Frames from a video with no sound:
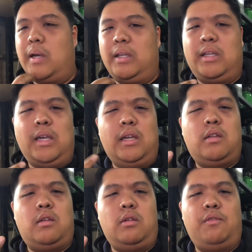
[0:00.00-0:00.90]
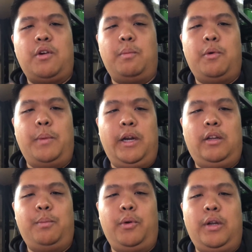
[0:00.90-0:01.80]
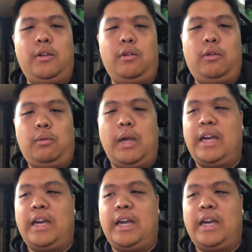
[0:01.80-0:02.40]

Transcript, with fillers: I guess you've got more money to put into